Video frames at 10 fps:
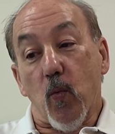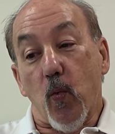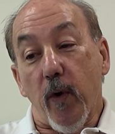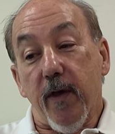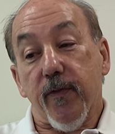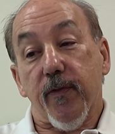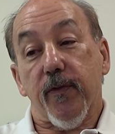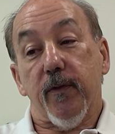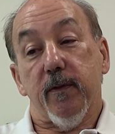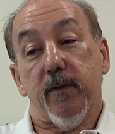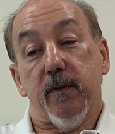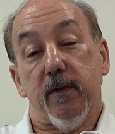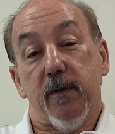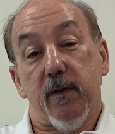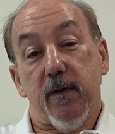With
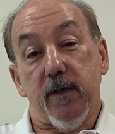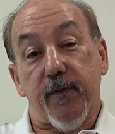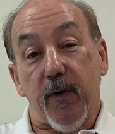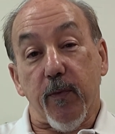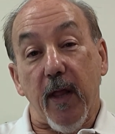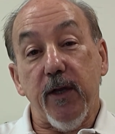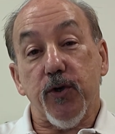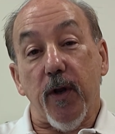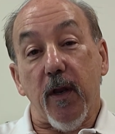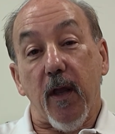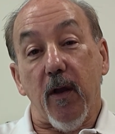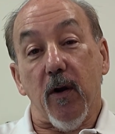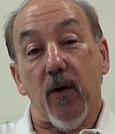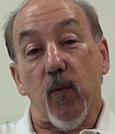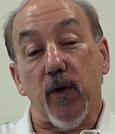defibrillation
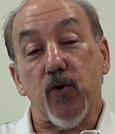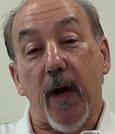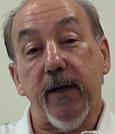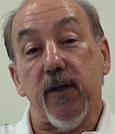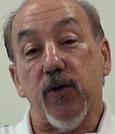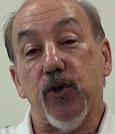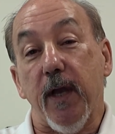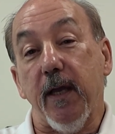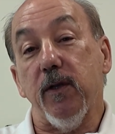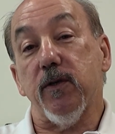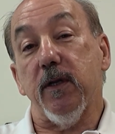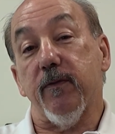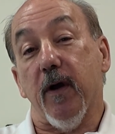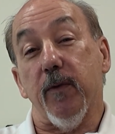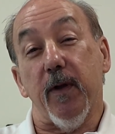here, we're trying to change the
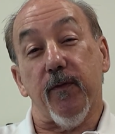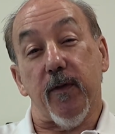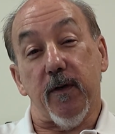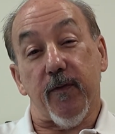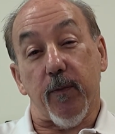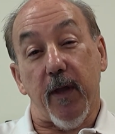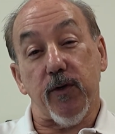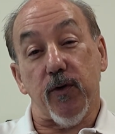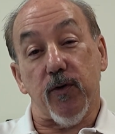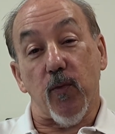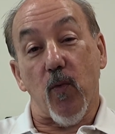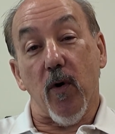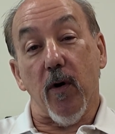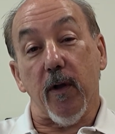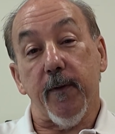environment for the defibrillation to
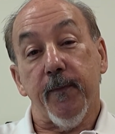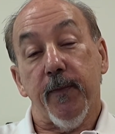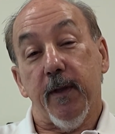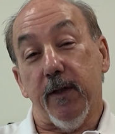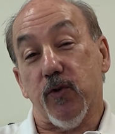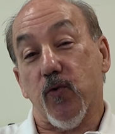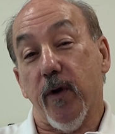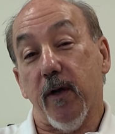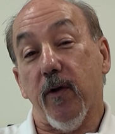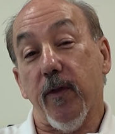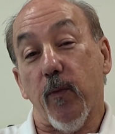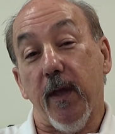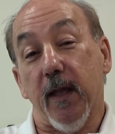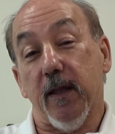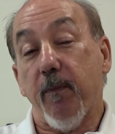work. It's critical that we
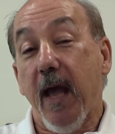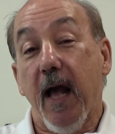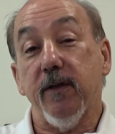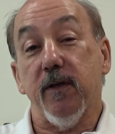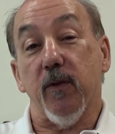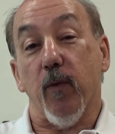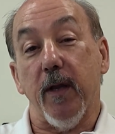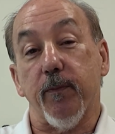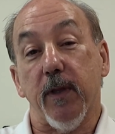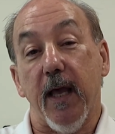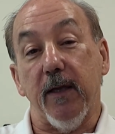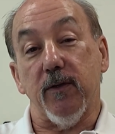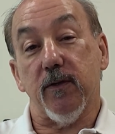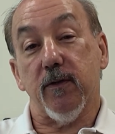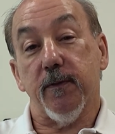get the pads in the right
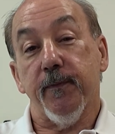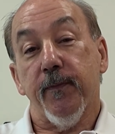place.